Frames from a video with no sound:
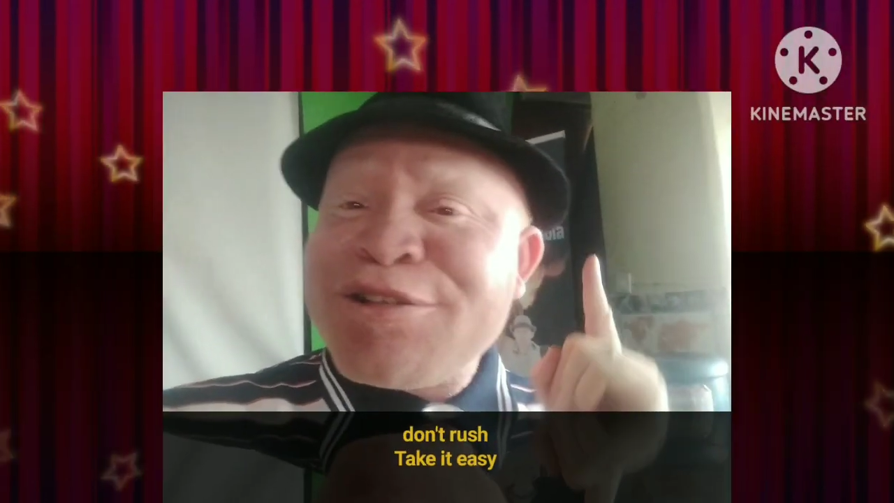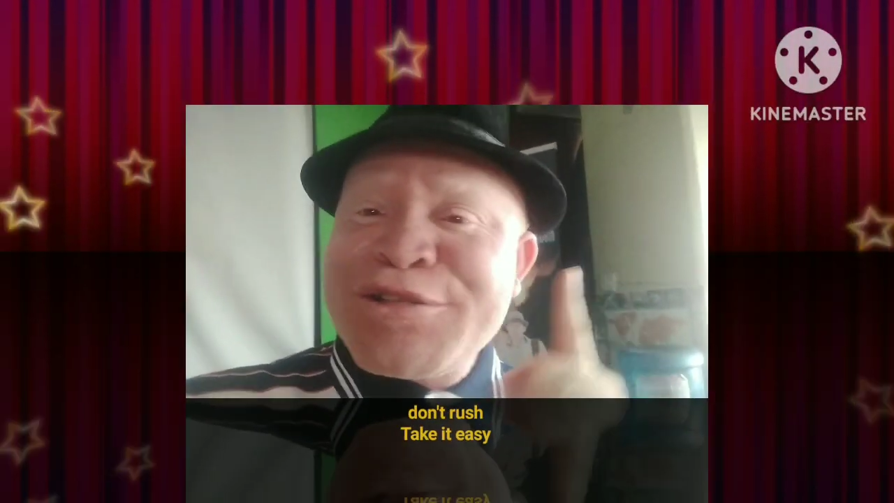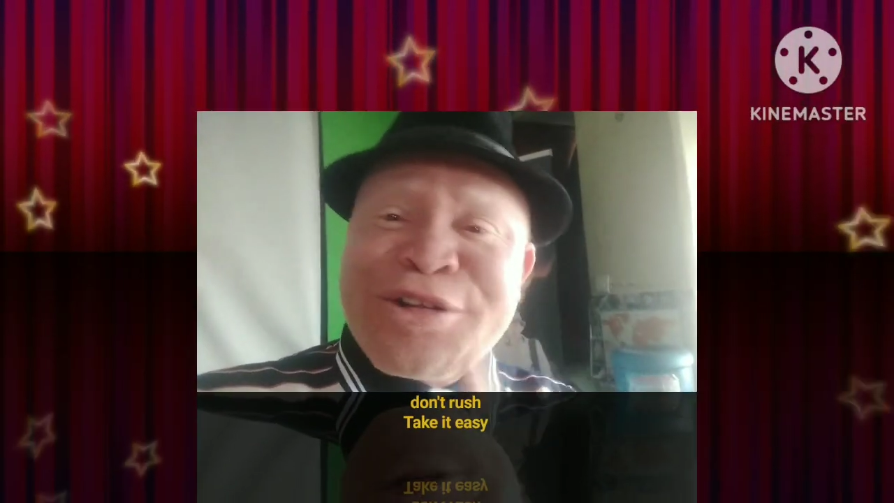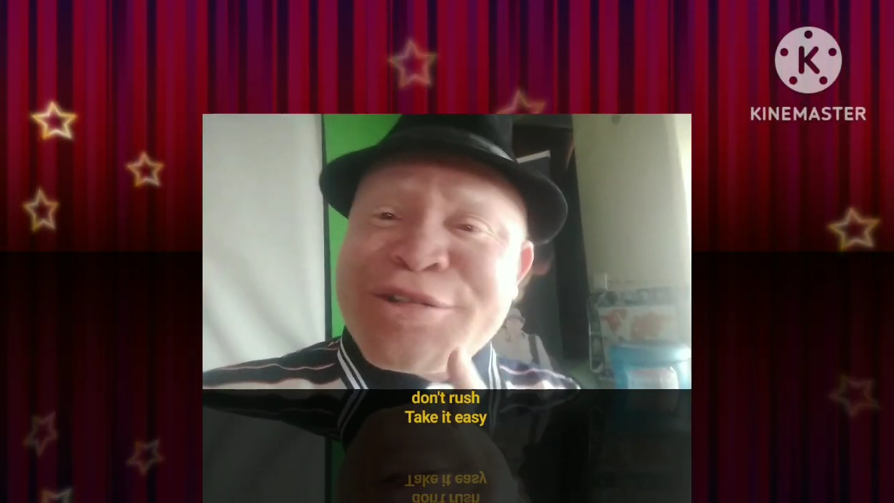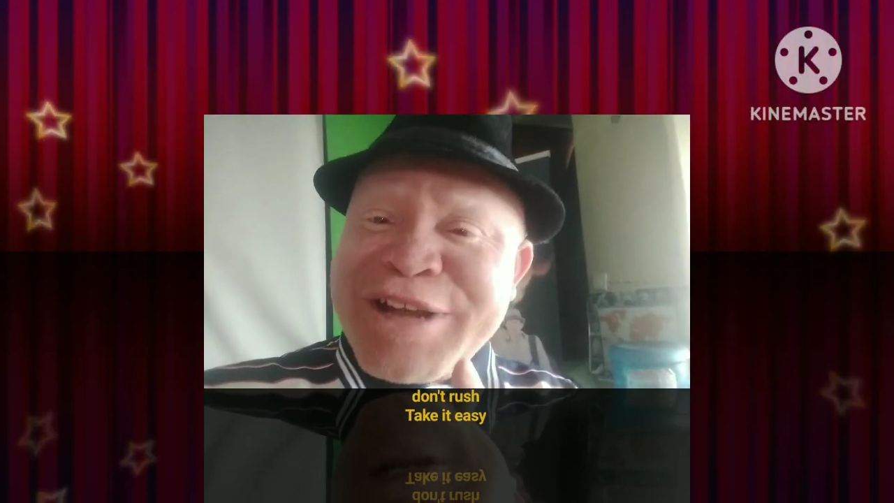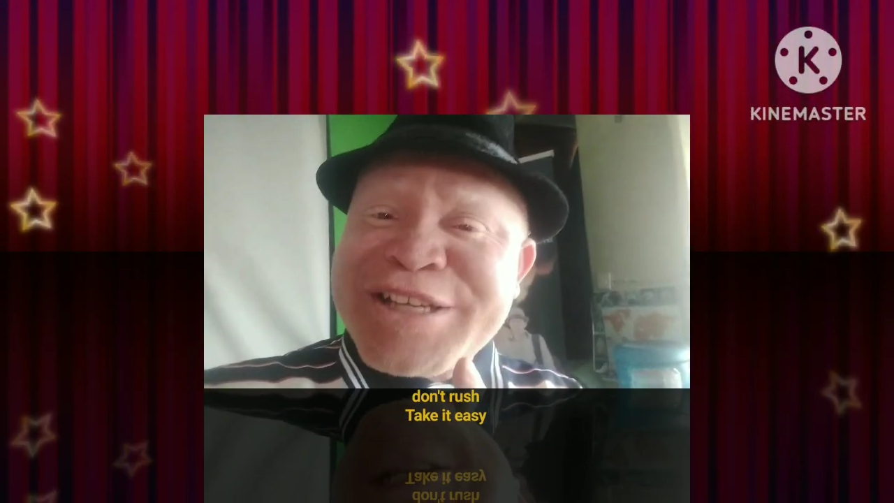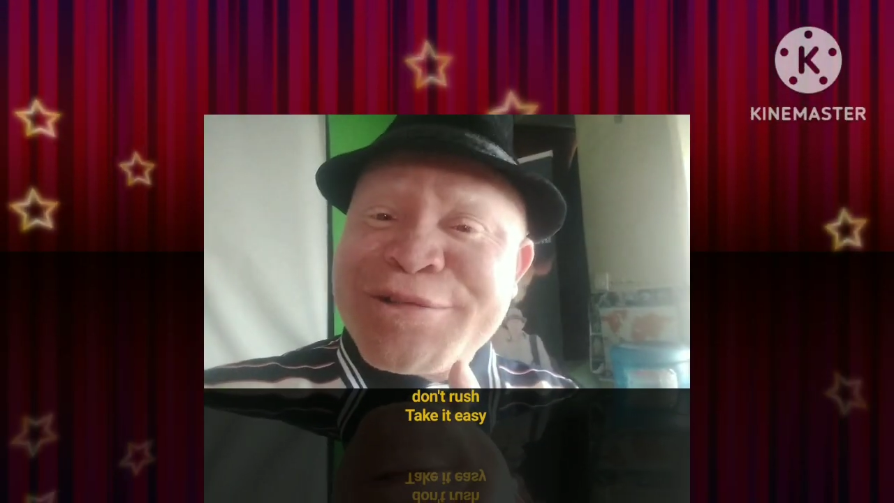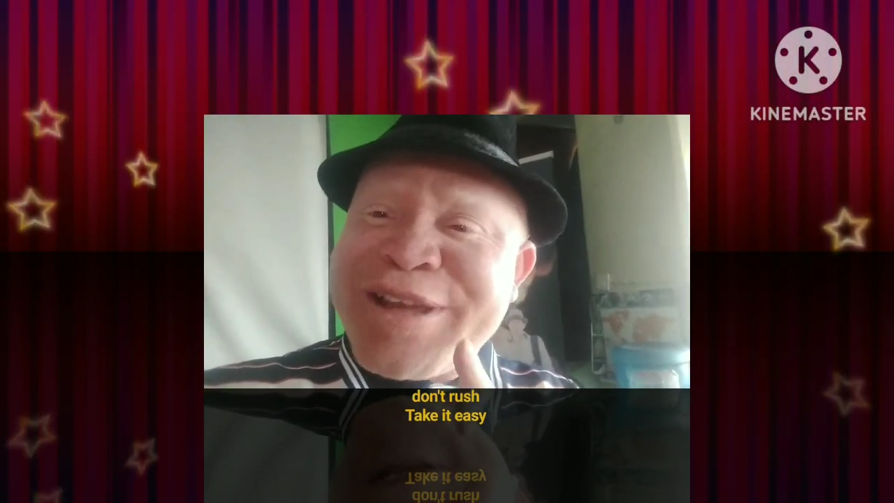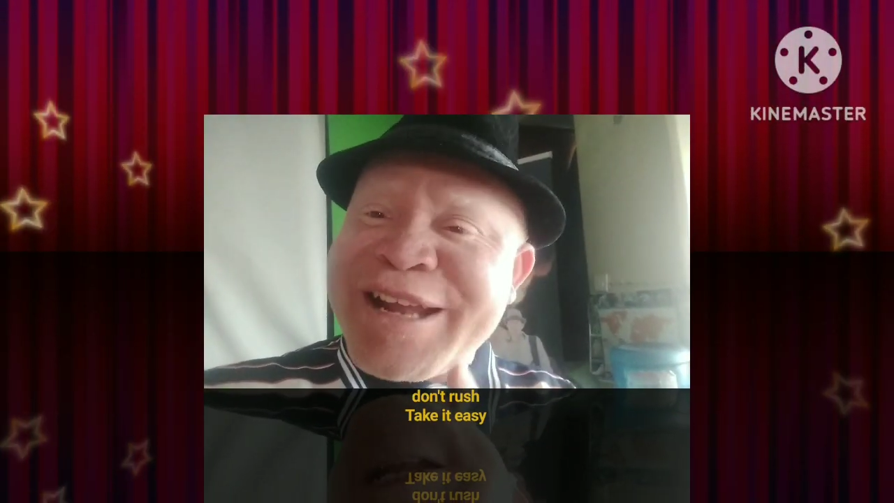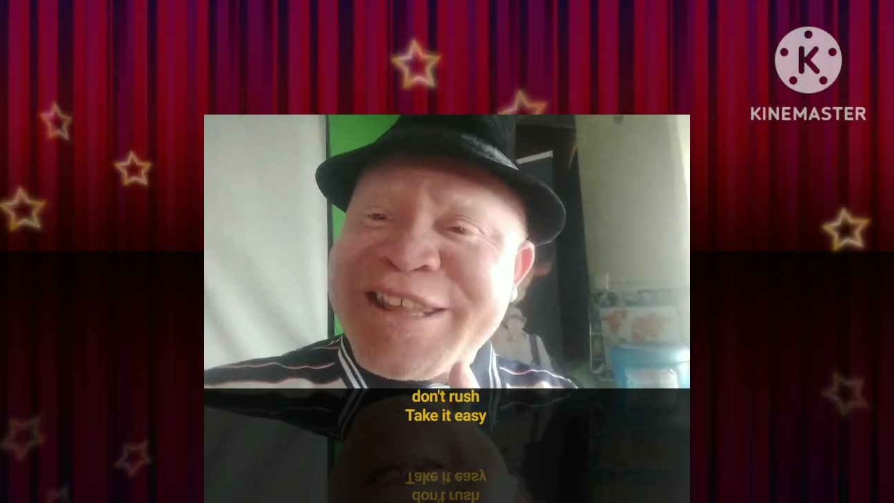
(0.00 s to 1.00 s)
Don't
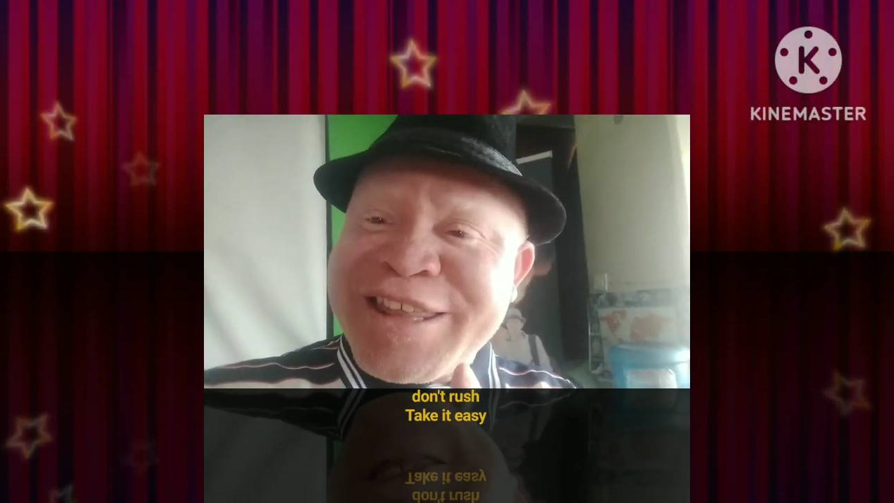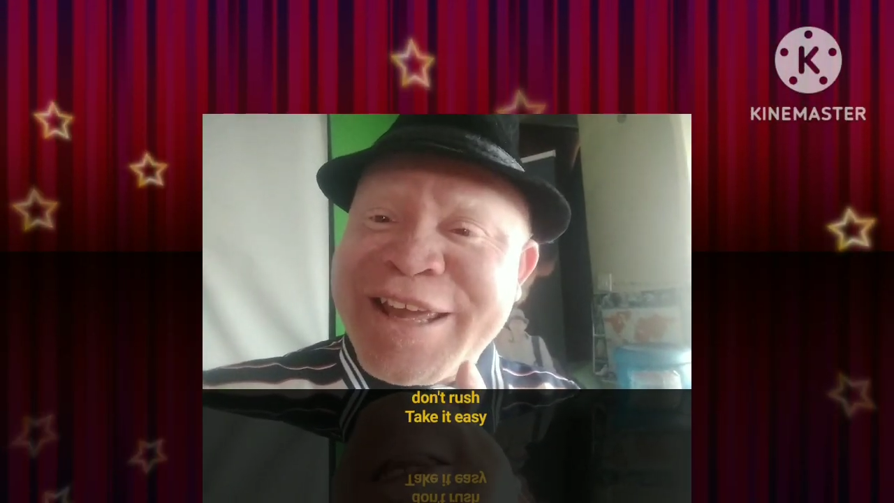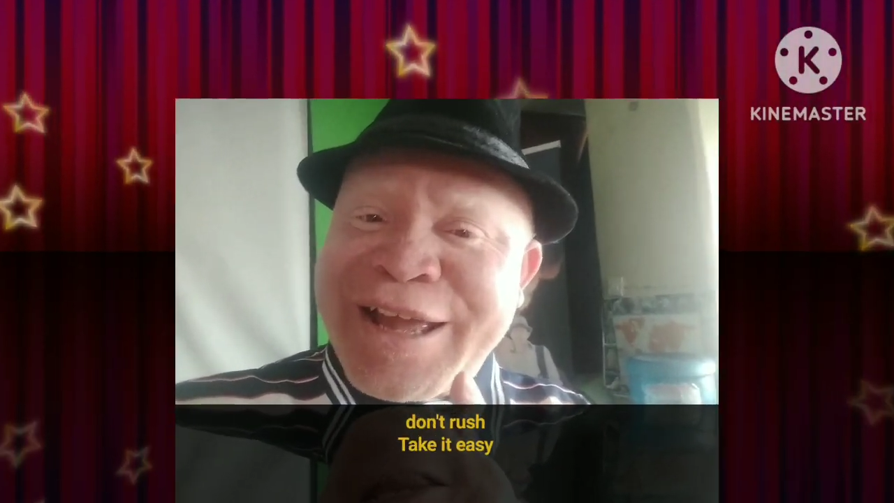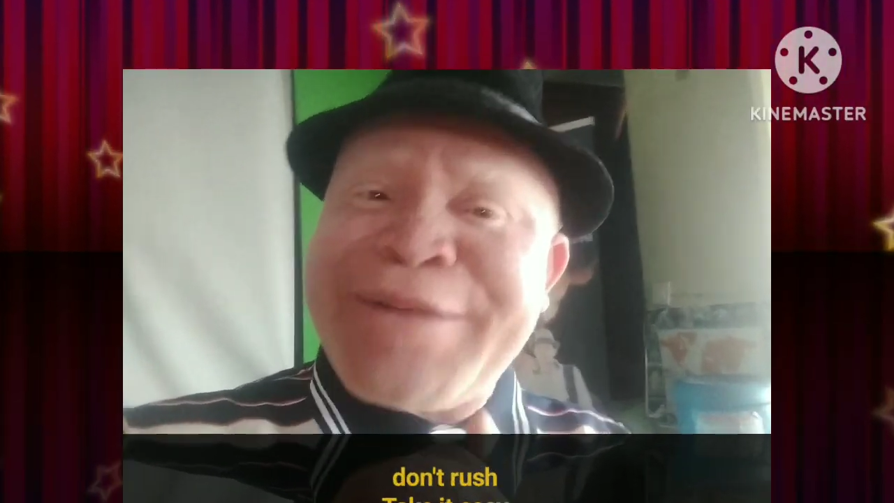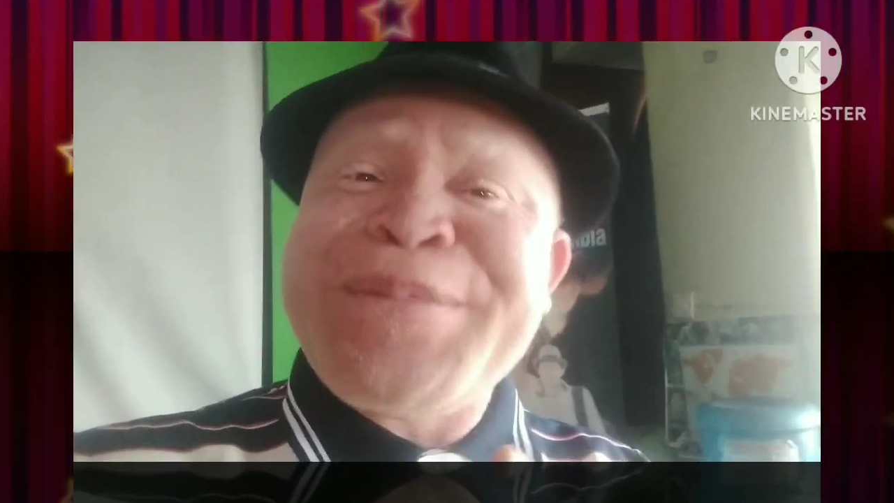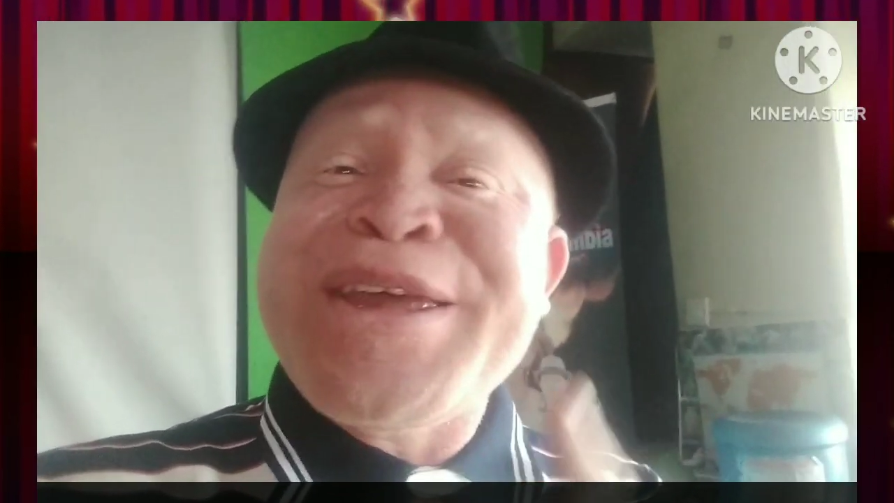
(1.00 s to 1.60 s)
rush to get there.